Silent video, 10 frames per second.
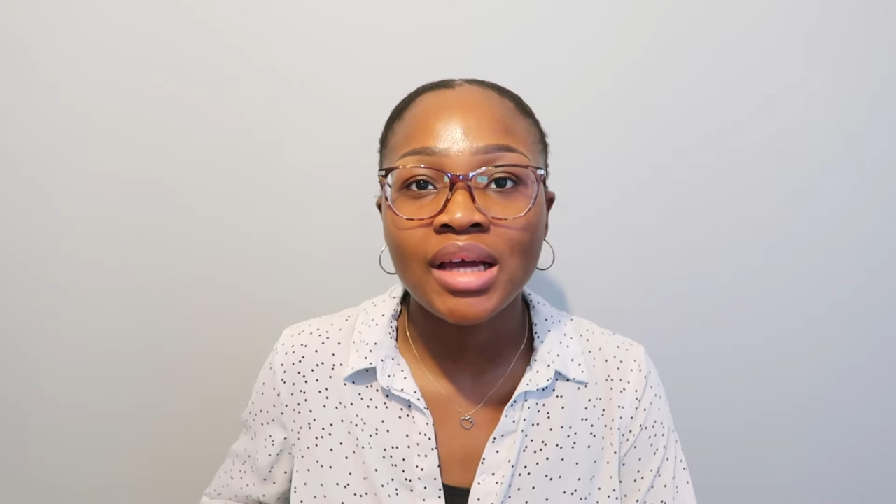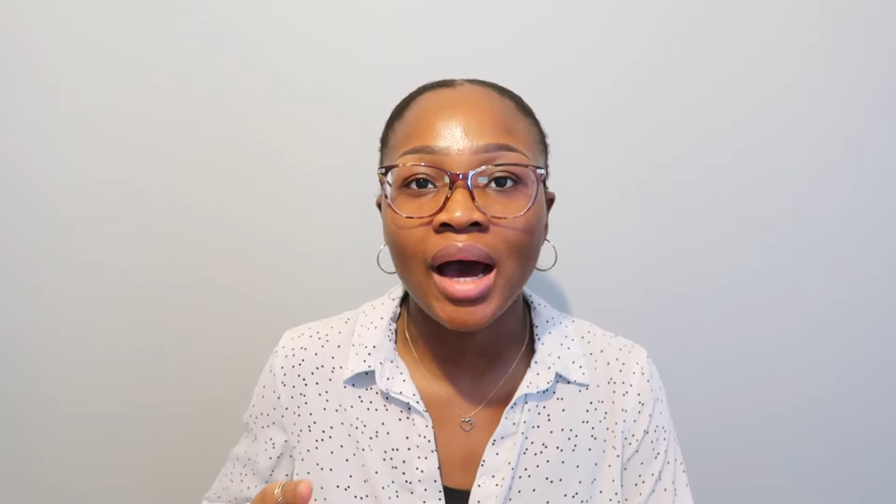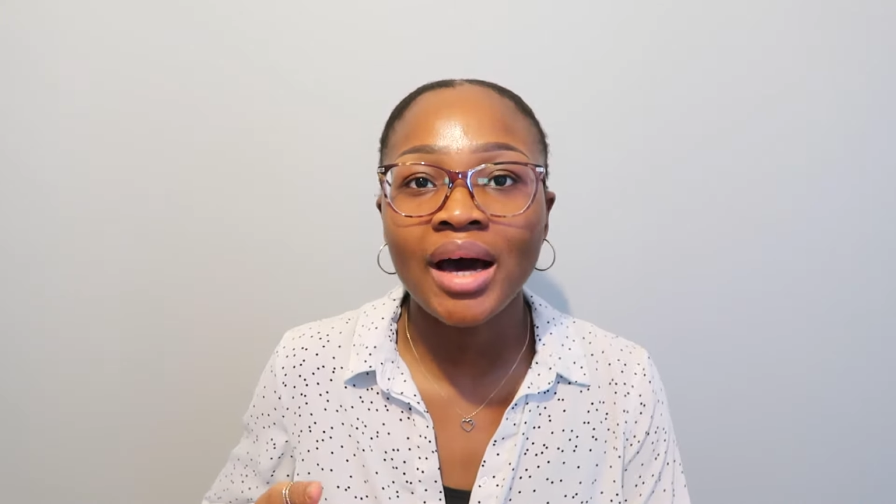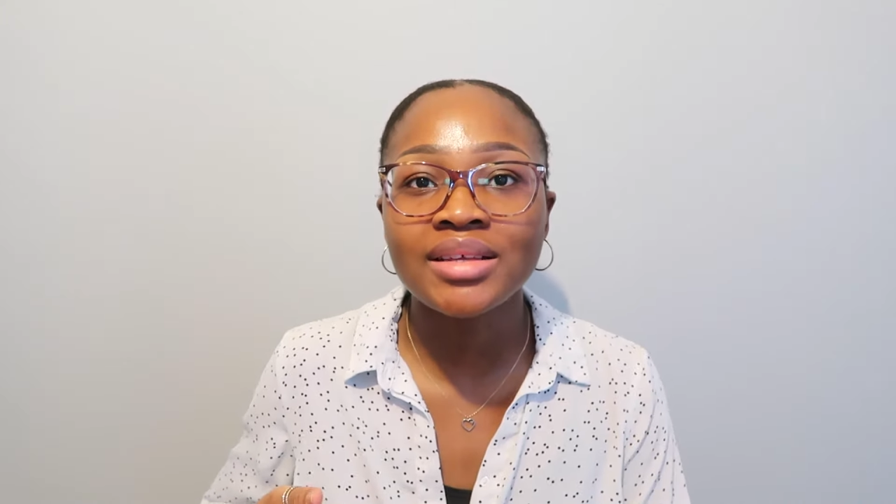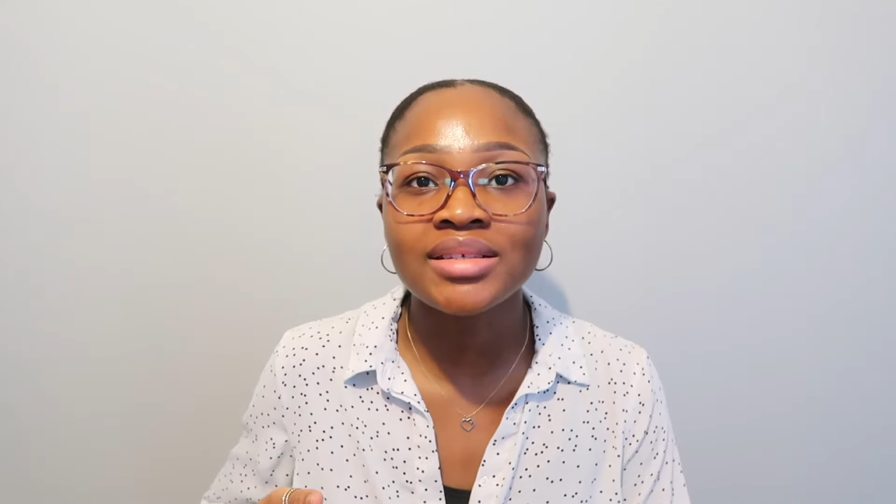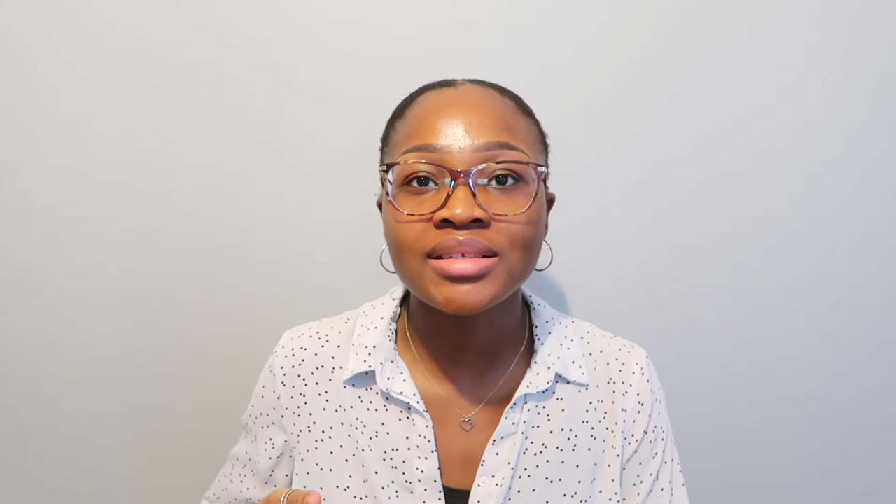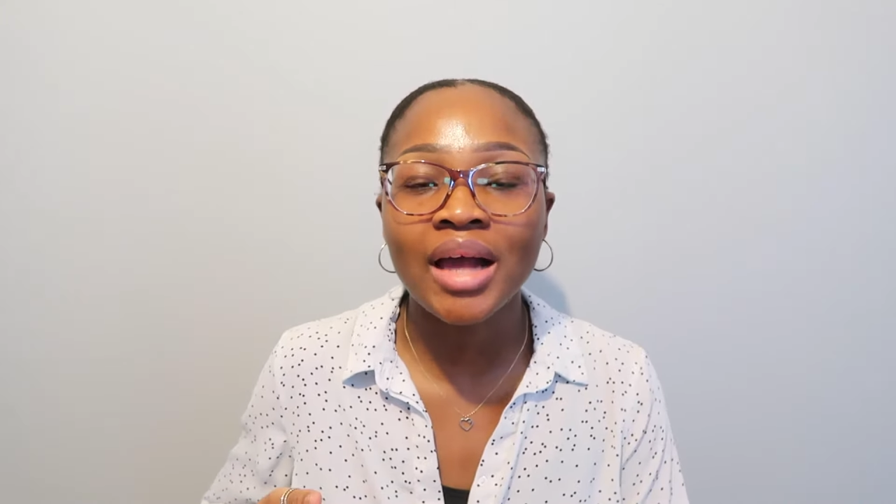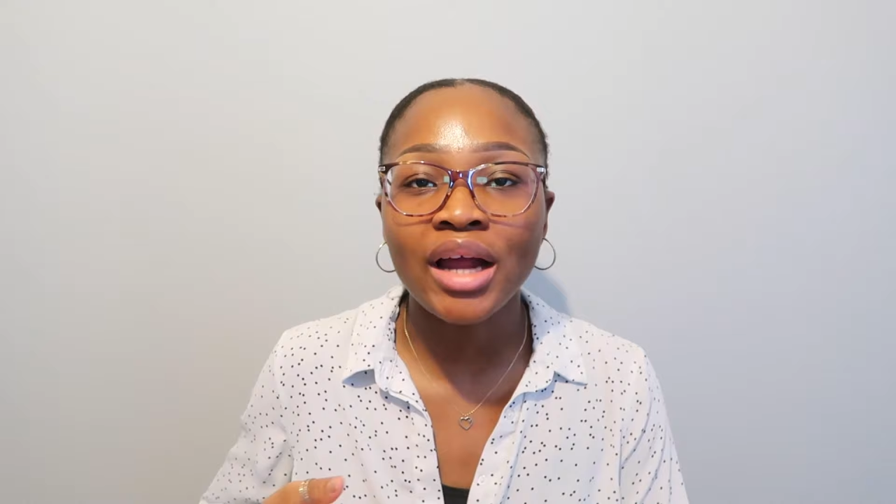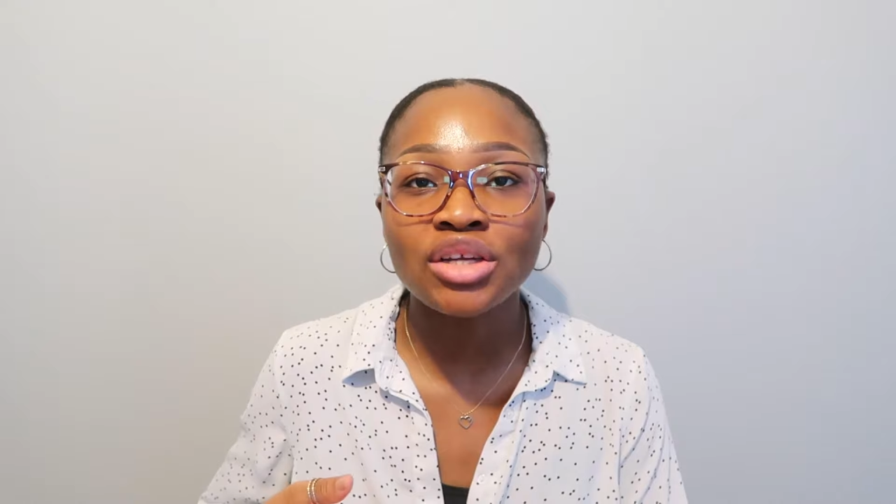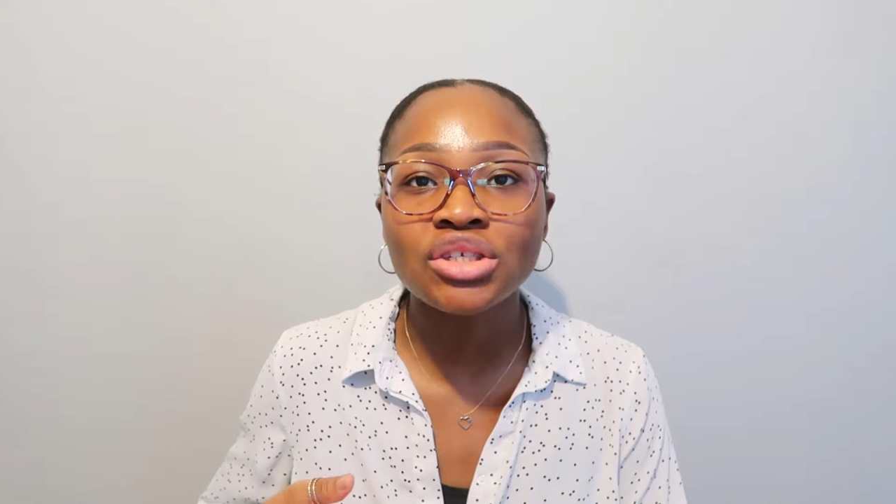has
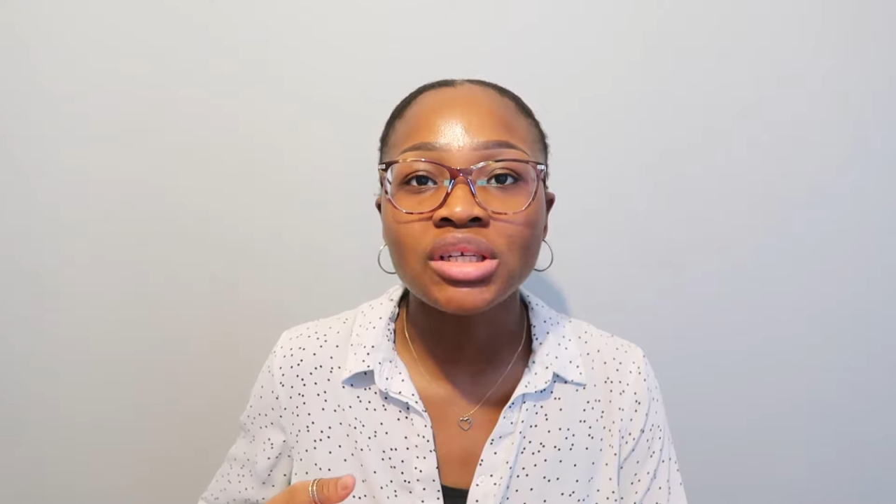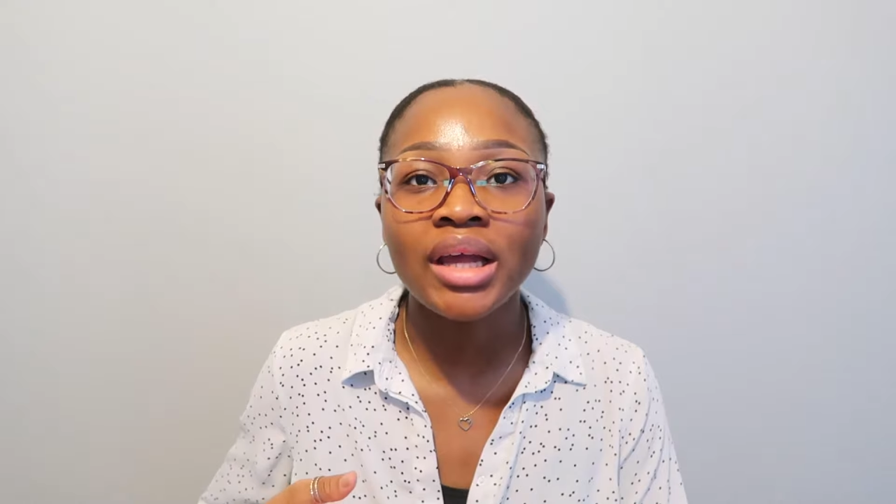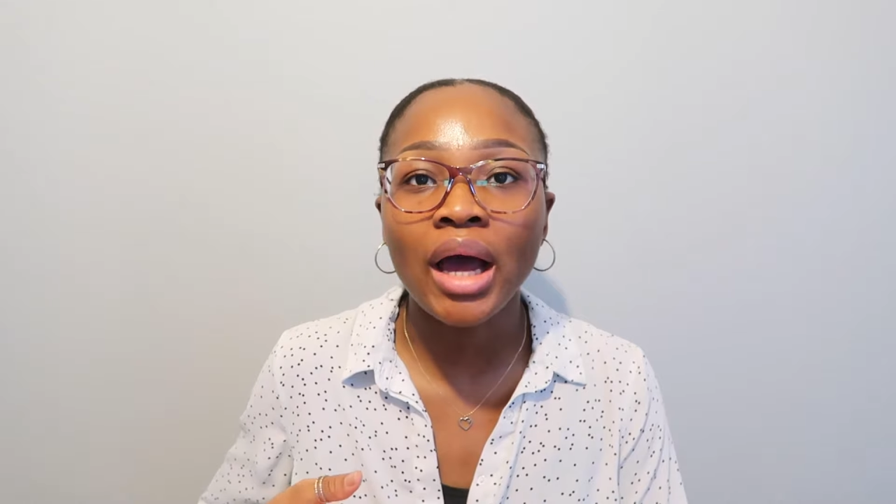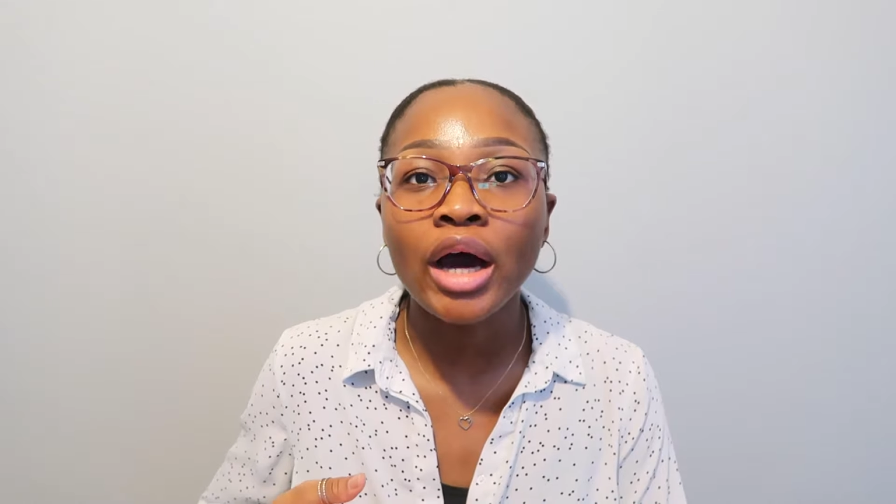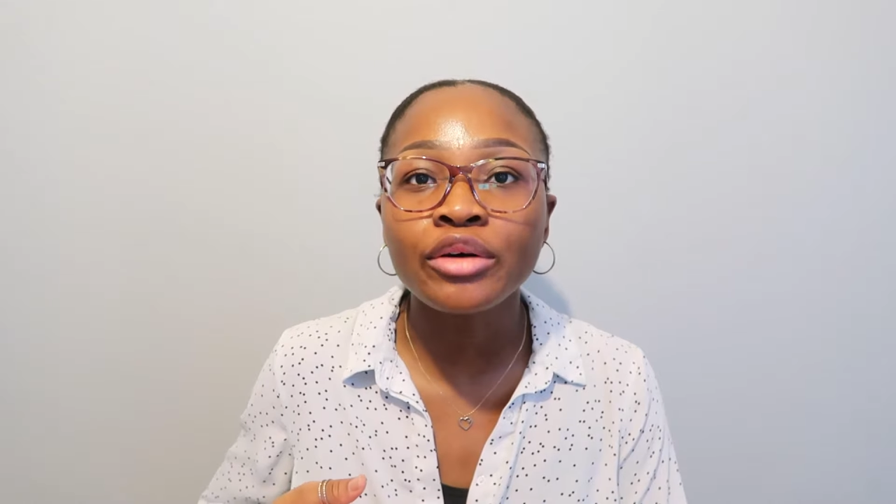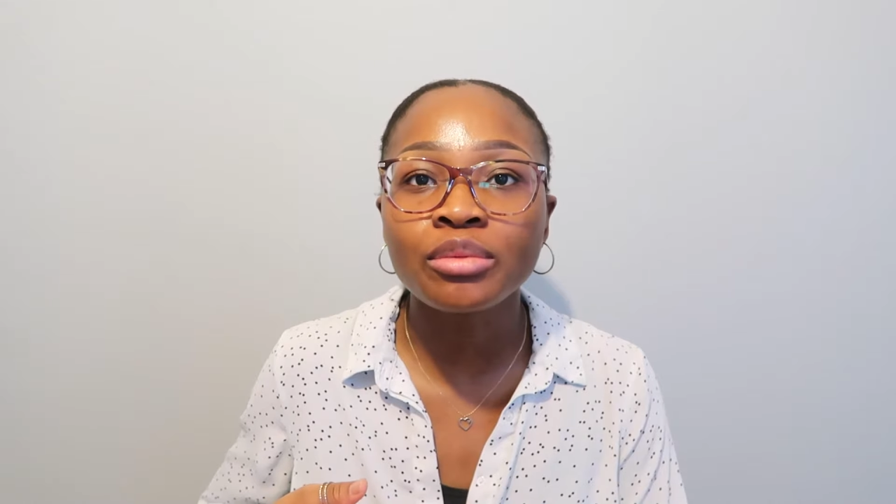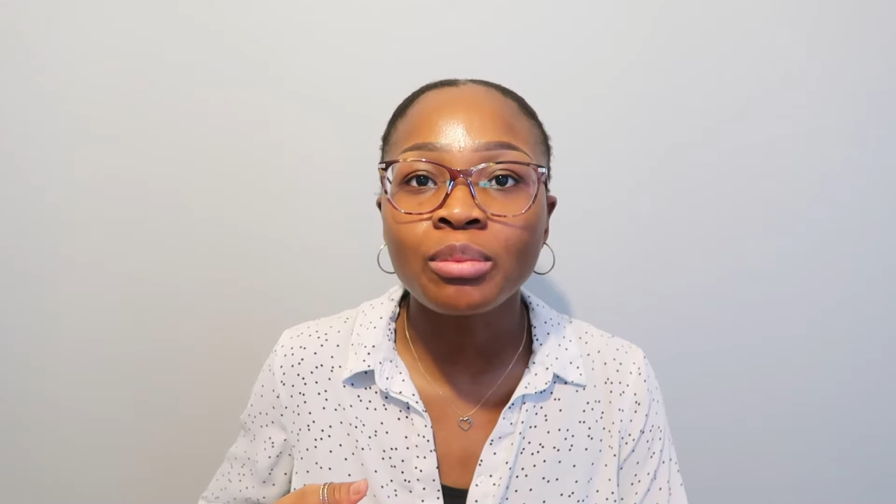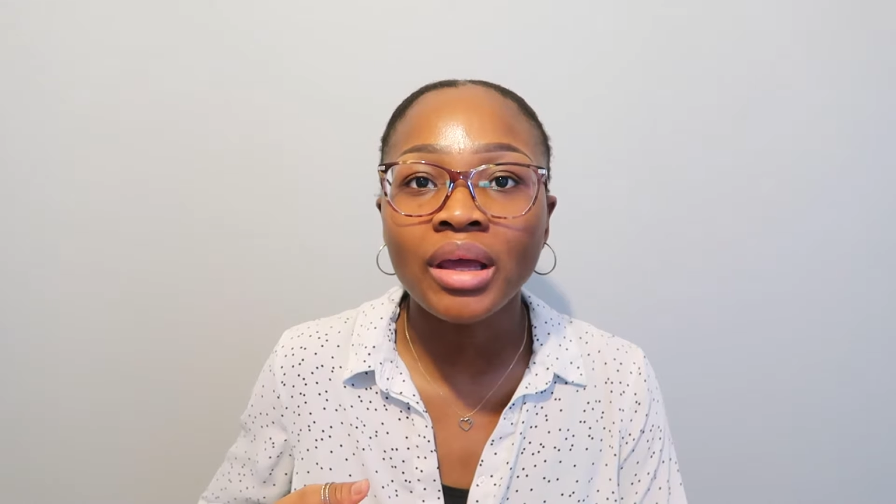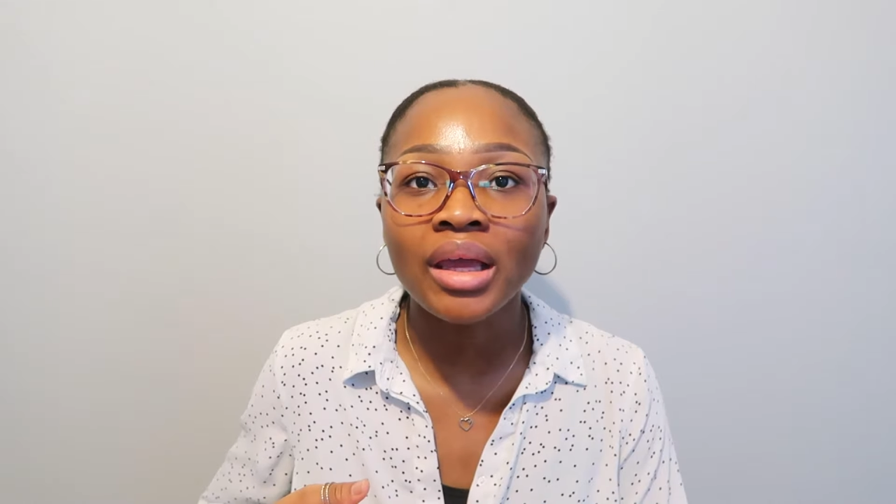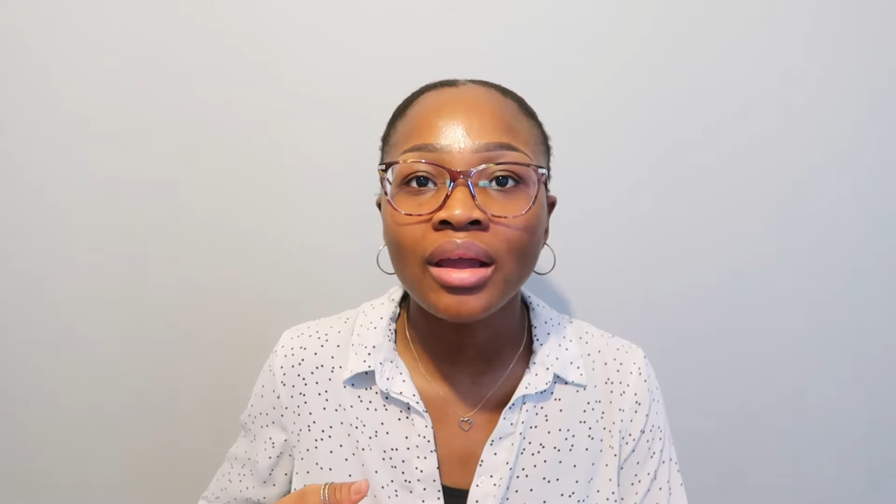actually helped
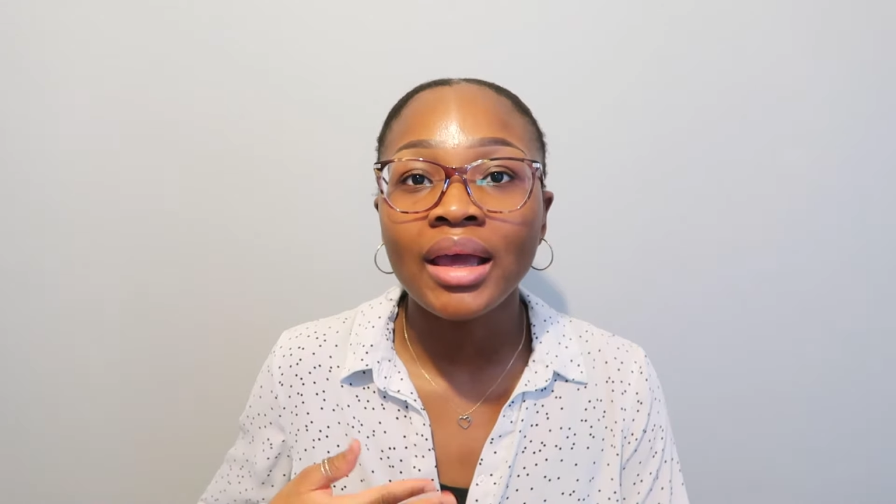me.